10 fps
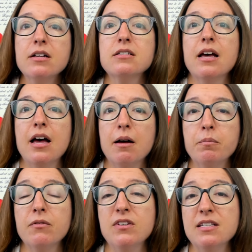to
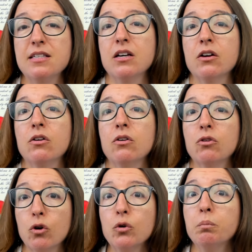epiphyseal
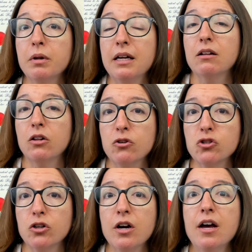growth plate
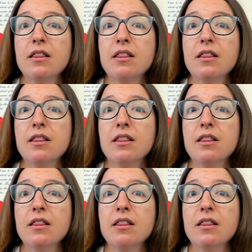closure,